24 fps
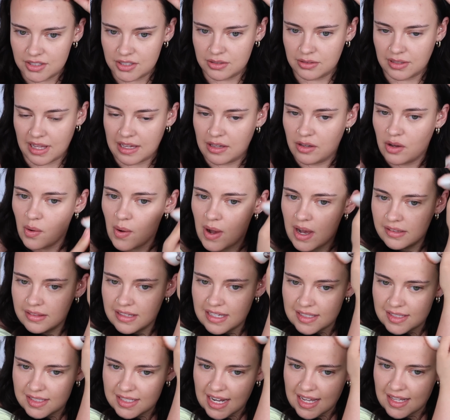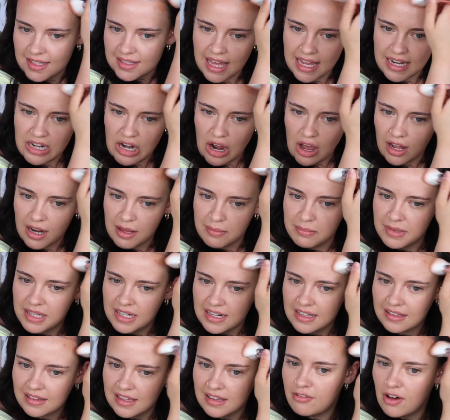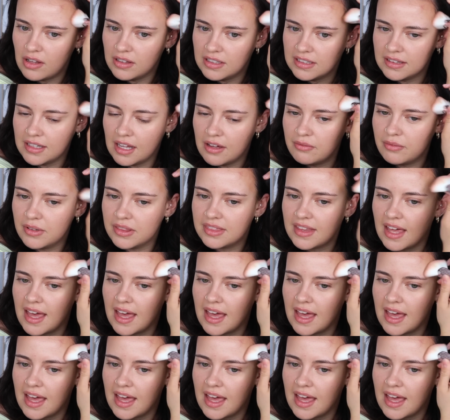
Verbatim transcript: to like go on these dates and not immediately fall in love with